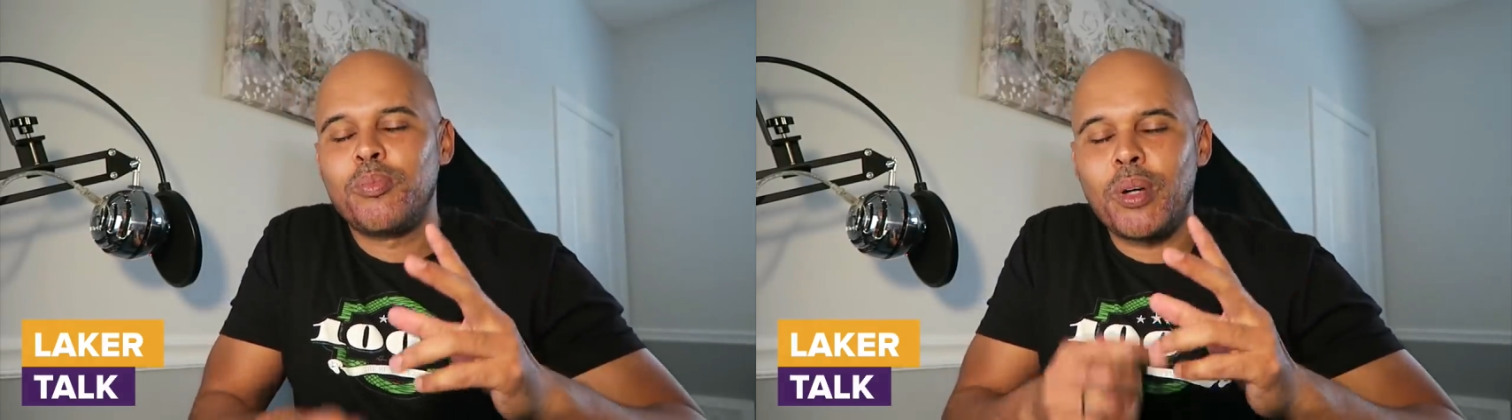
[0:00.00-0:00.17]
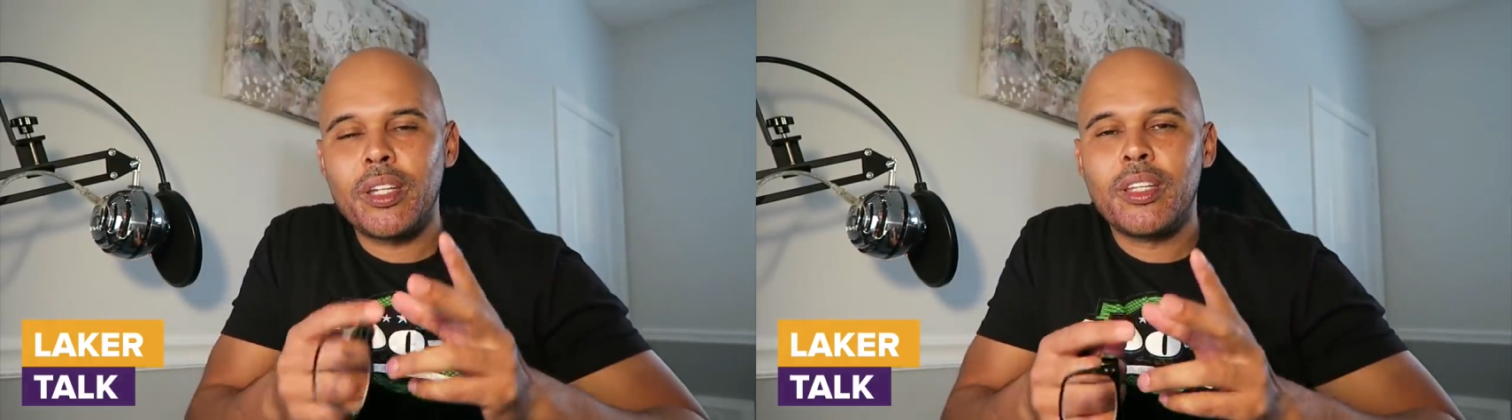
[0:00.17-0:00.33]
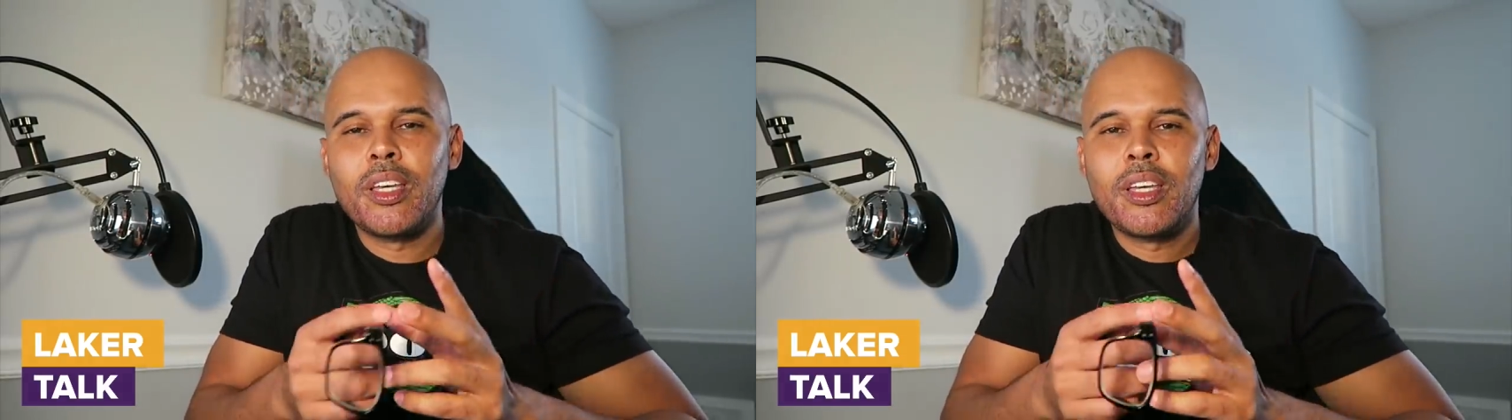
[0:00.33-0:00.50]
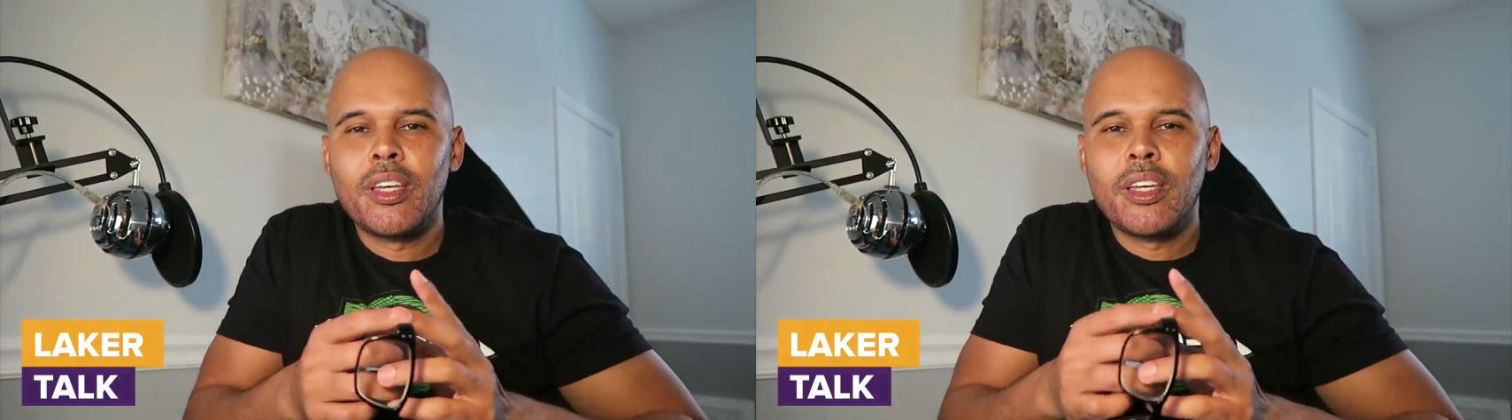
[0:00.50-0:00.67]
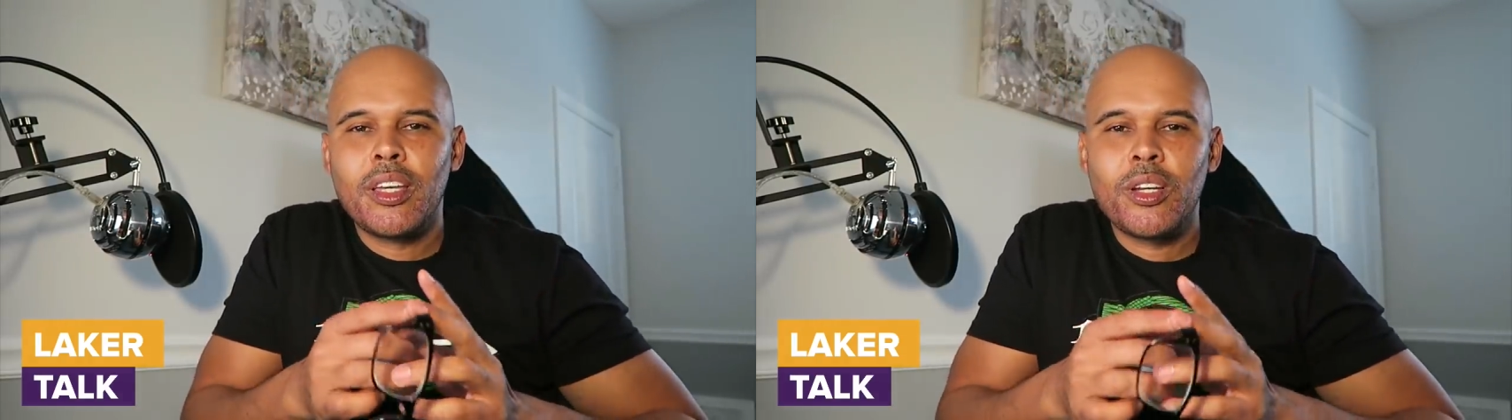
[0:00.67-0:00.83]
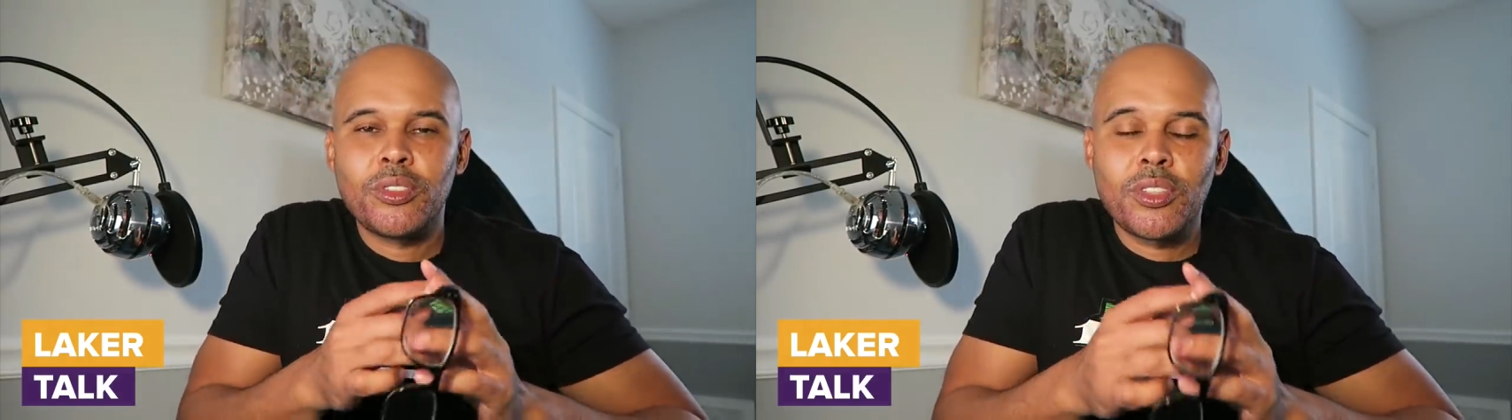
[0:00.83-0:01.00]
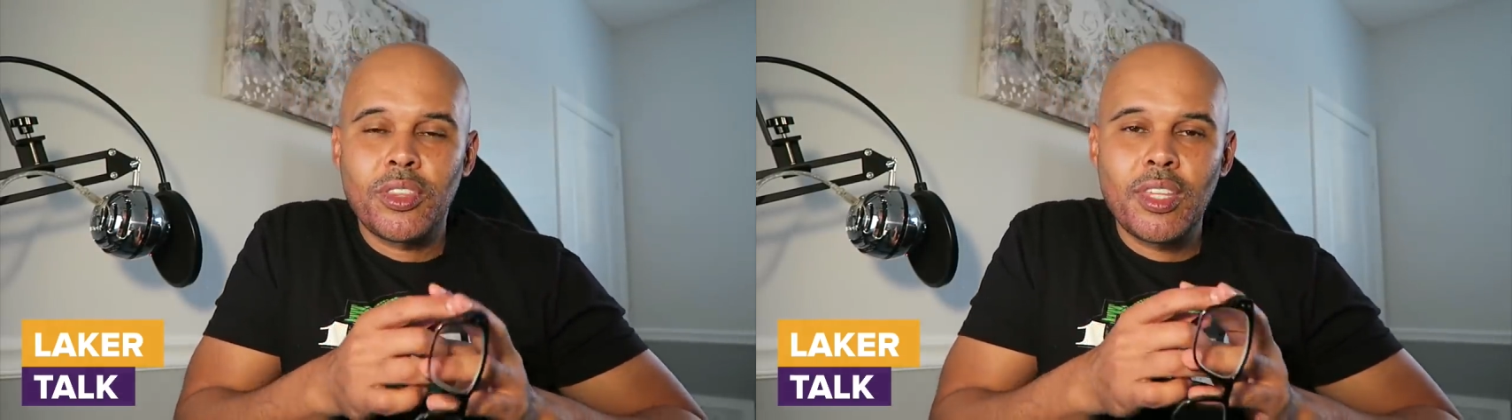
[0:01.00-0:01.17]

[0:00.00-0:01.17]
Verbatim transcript: But here's the